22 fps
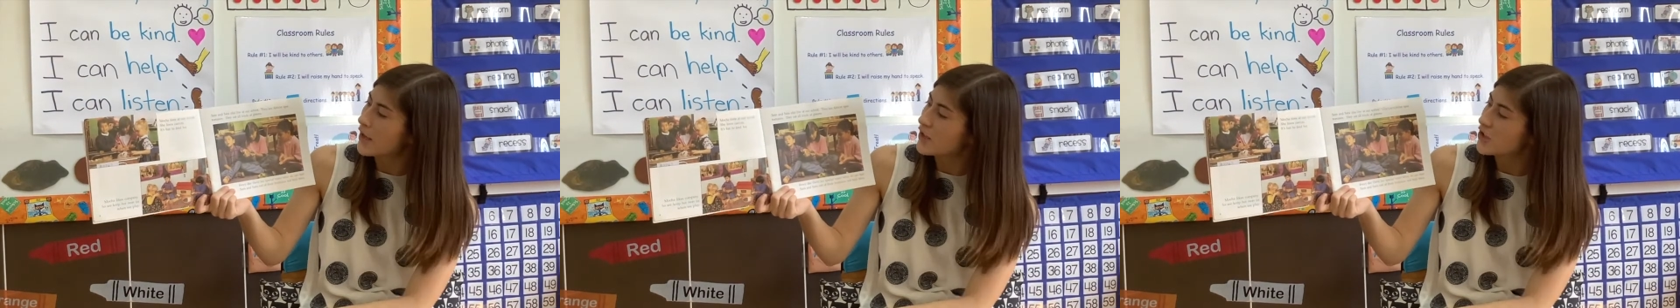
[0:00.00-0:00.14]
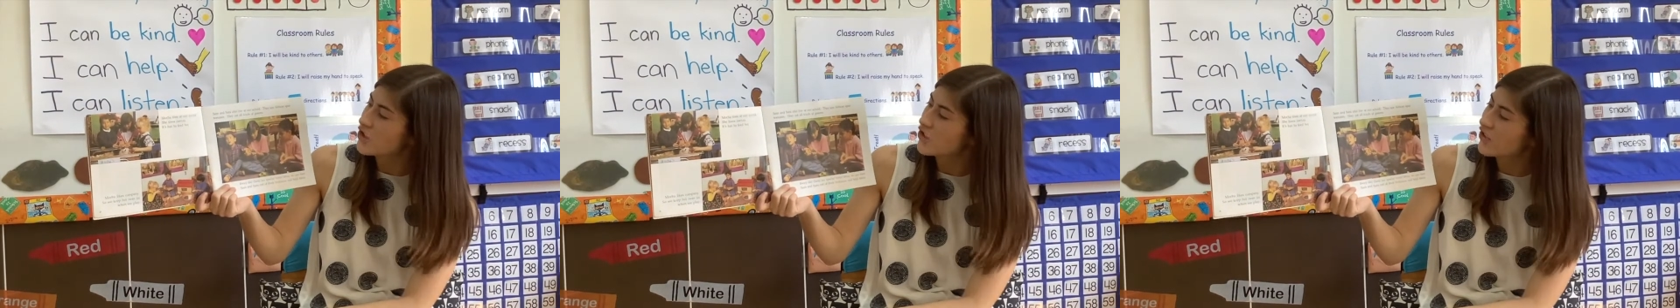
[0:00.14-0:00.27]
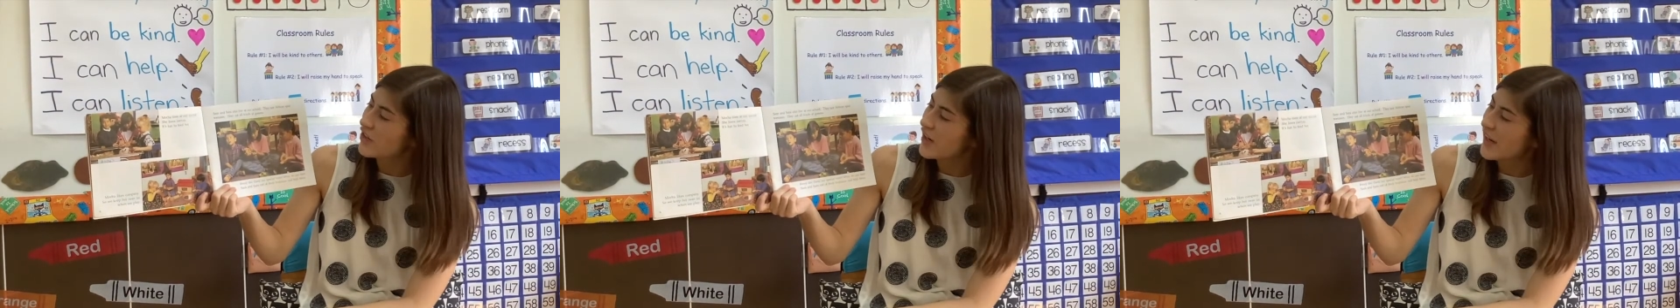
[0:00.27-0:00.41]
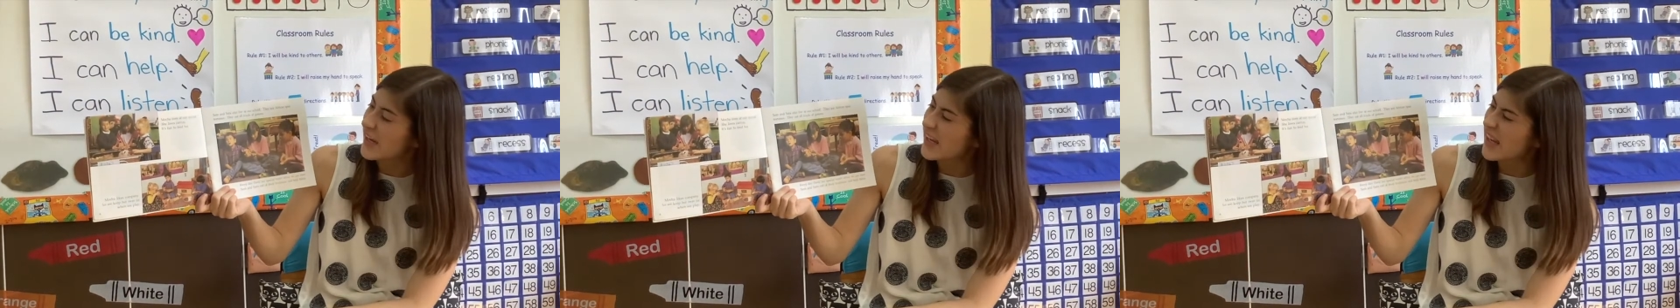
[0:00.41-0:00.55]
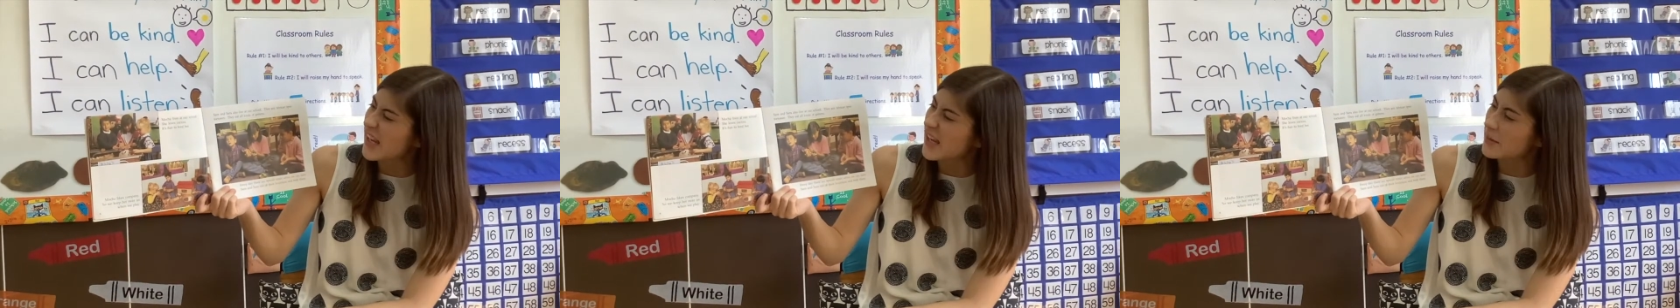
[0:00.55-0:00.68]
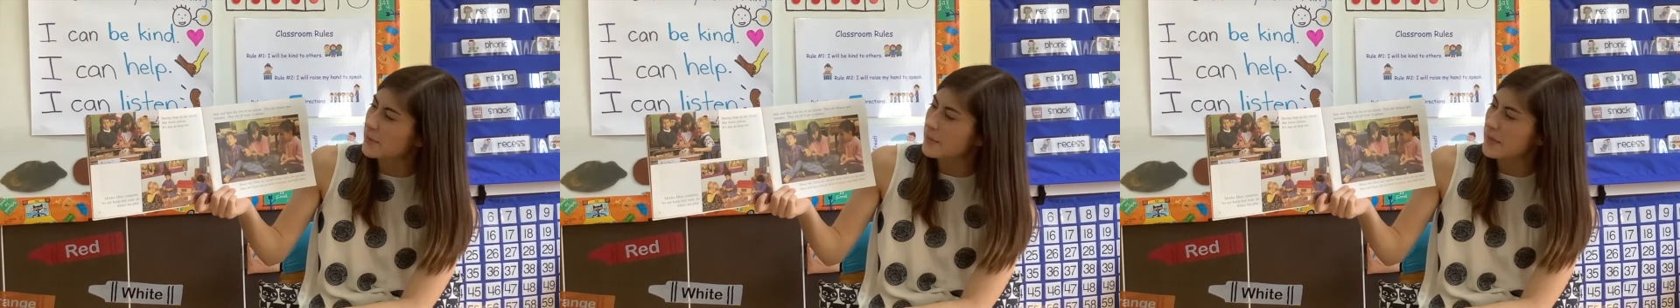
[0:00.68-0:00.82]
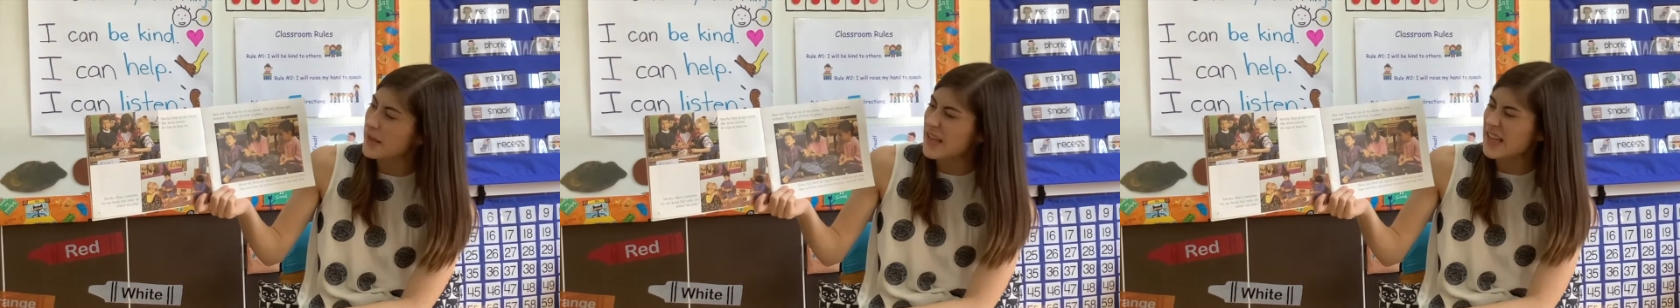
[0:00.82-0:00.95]

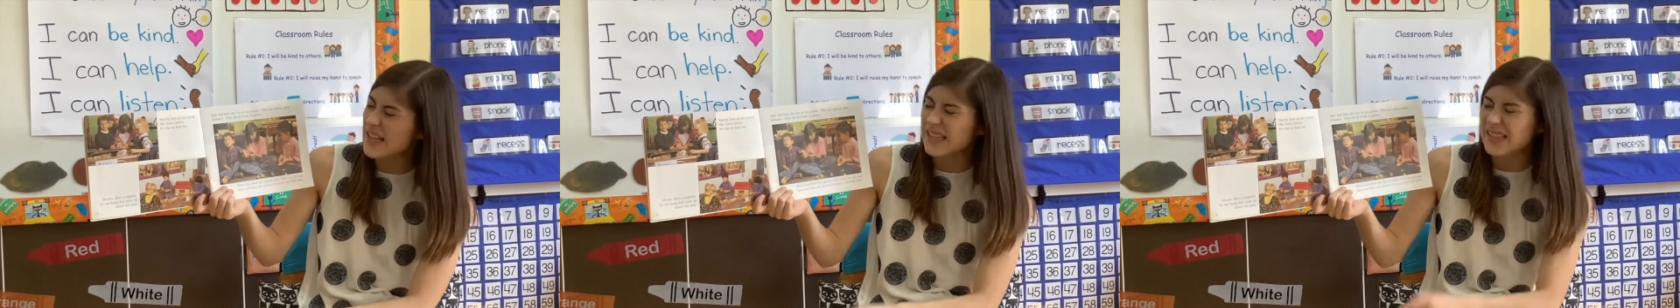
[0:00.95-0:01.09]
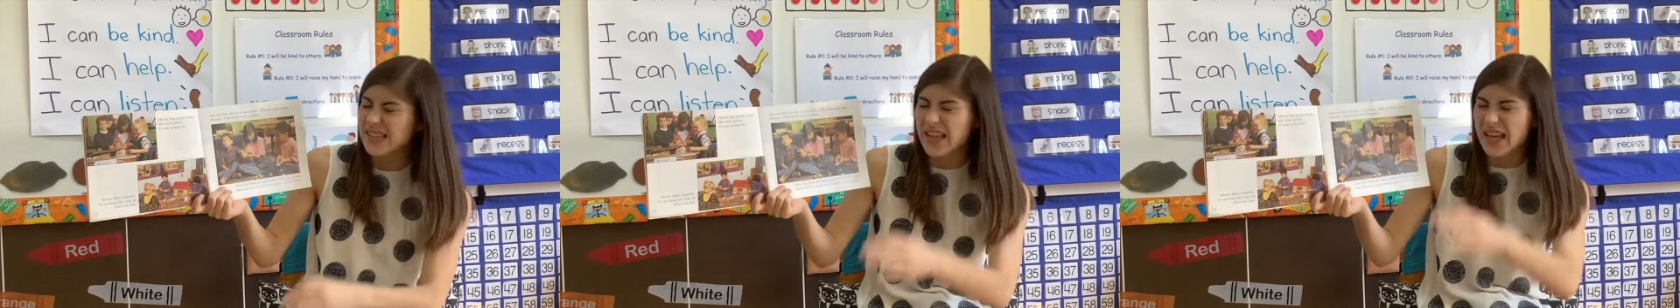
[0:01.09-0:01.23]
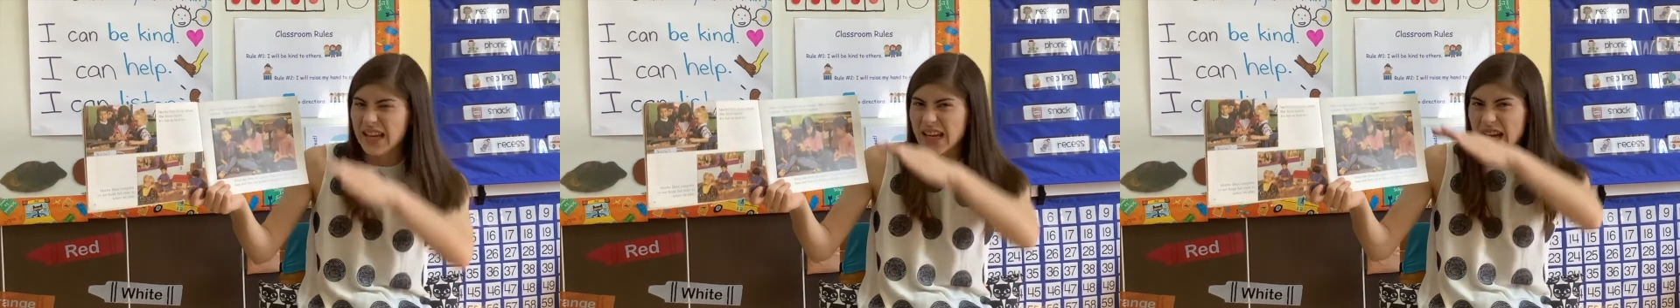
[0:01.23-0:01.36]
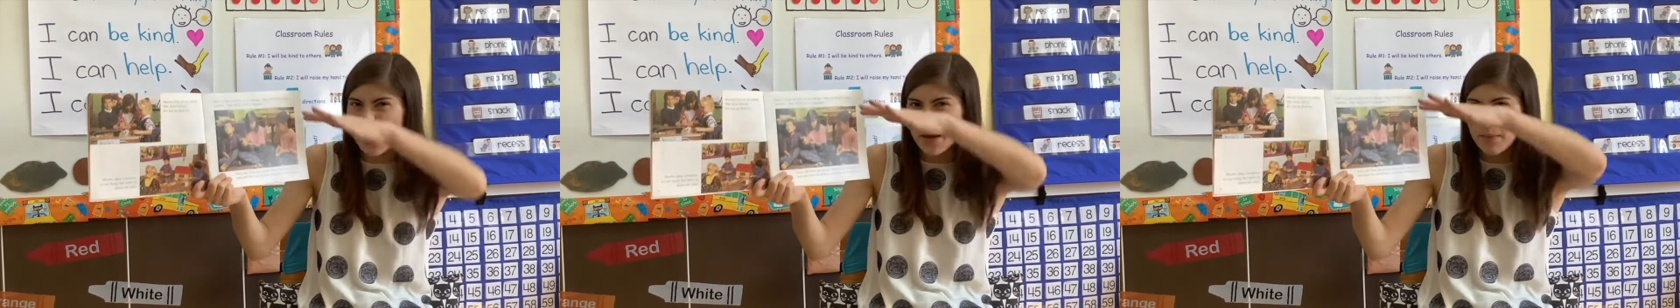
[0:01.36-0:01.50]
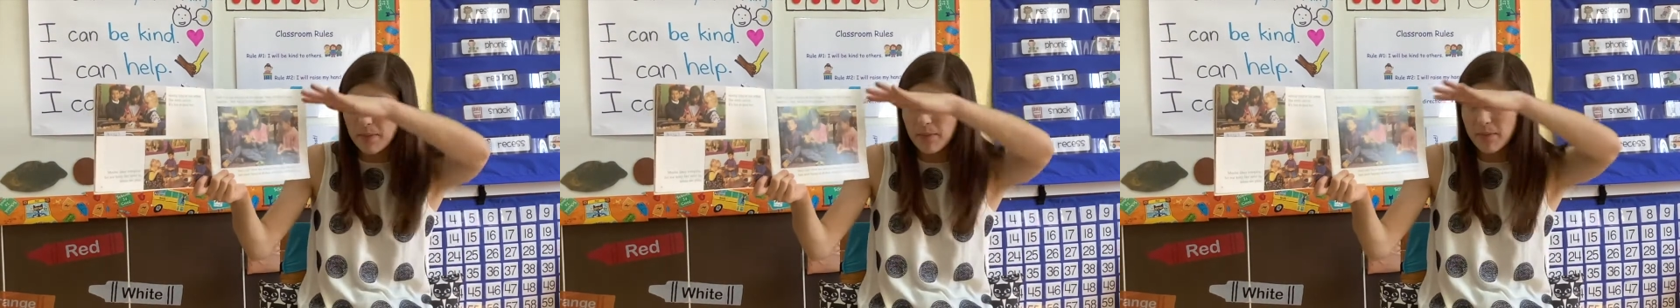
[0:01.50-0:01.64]
terrarium is like a